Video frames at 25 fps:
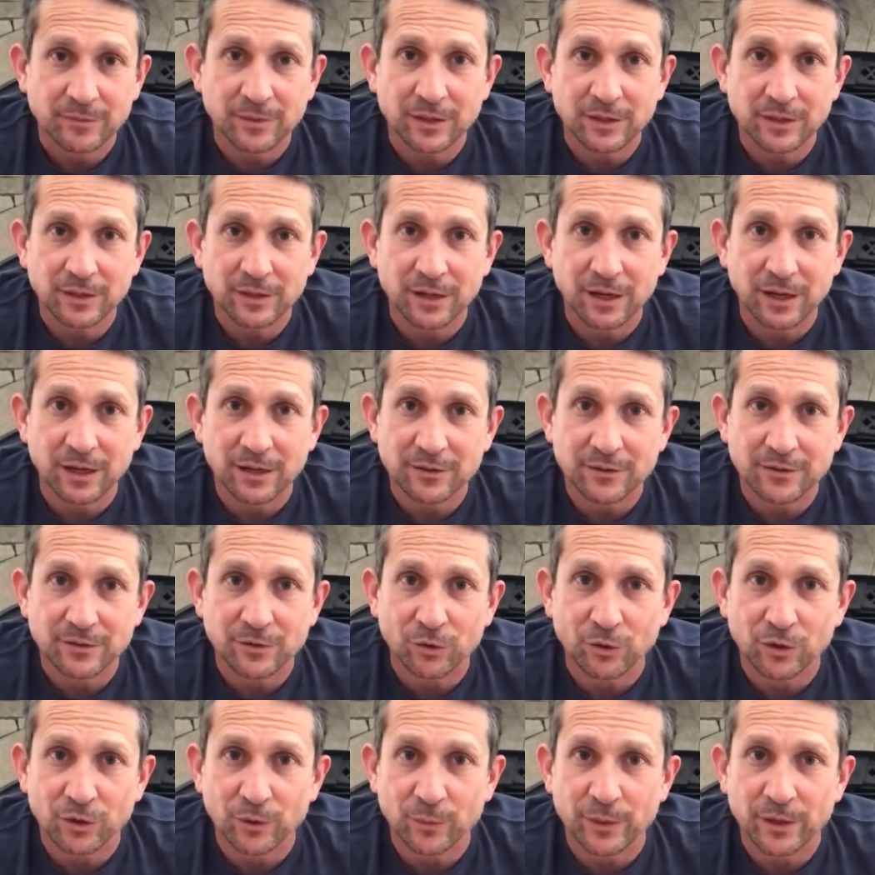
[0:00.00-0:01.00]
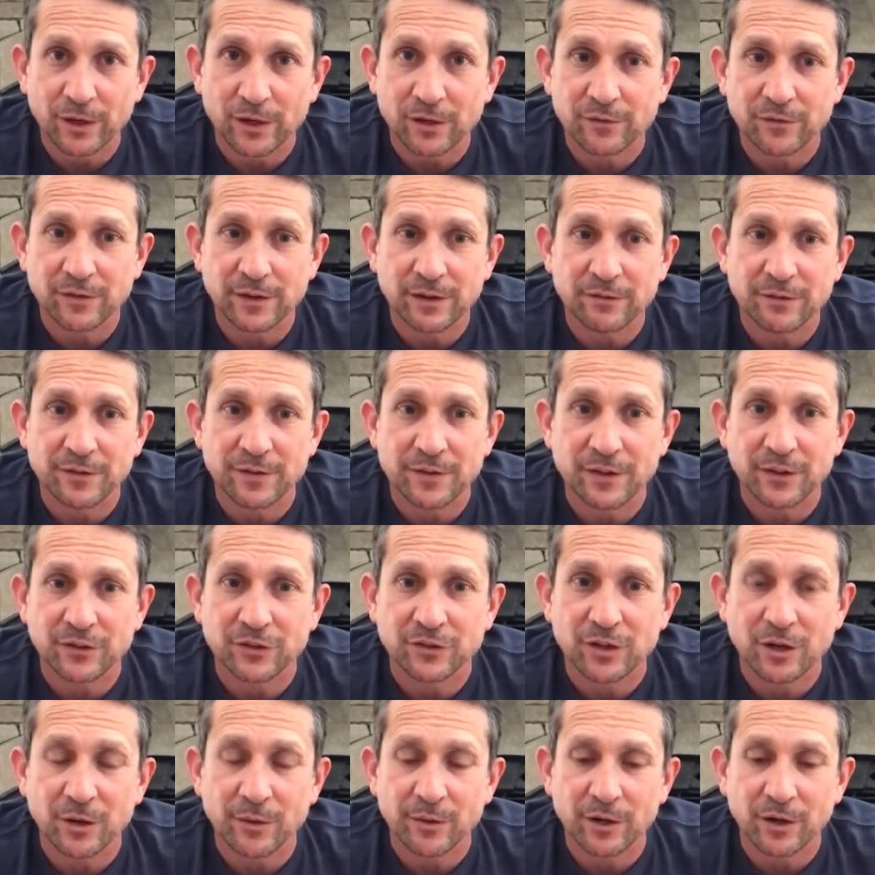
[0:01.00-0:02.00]
You guys are all aware of everything that's
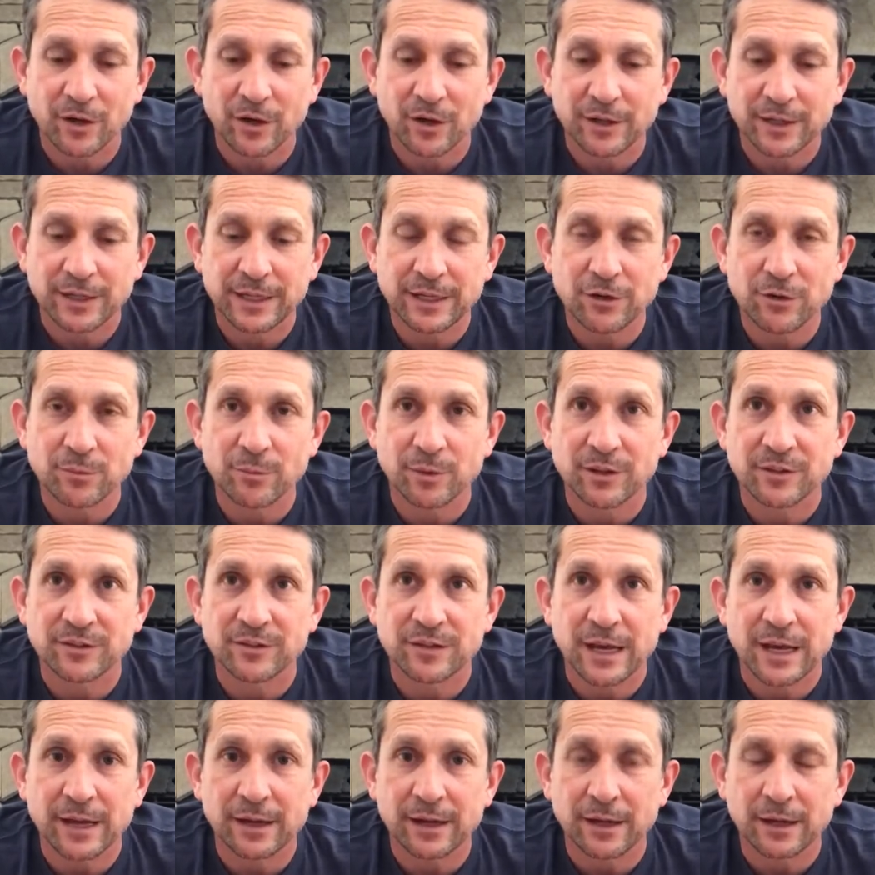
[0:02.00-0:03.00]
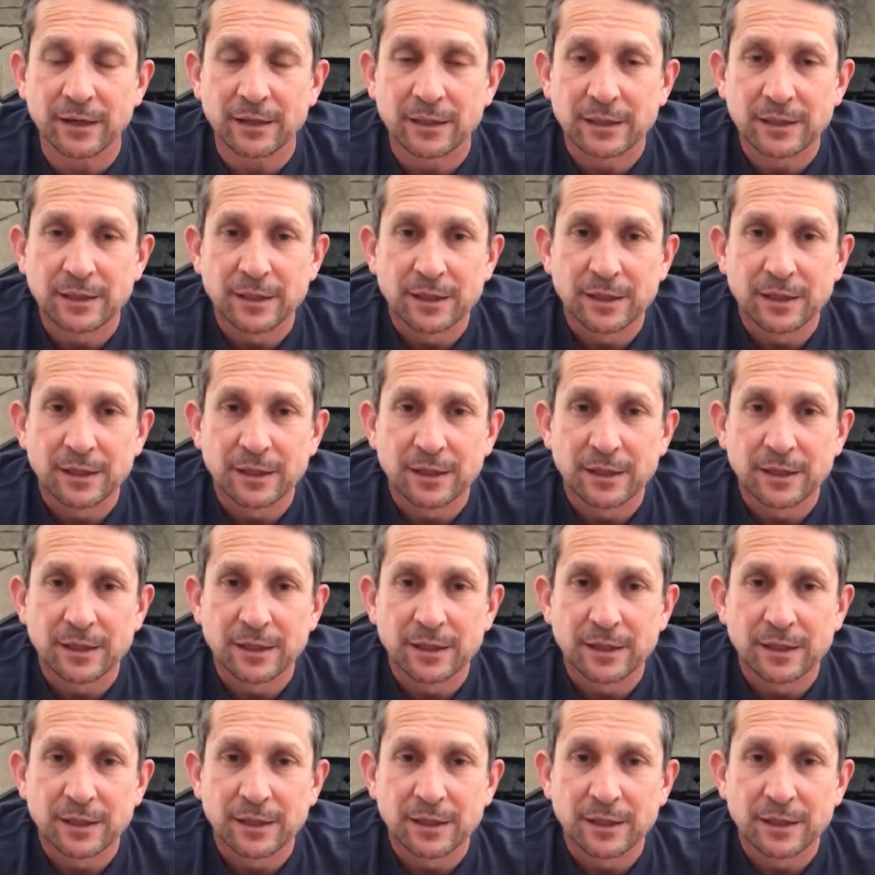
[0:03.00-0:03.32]
going on. Here in Montana,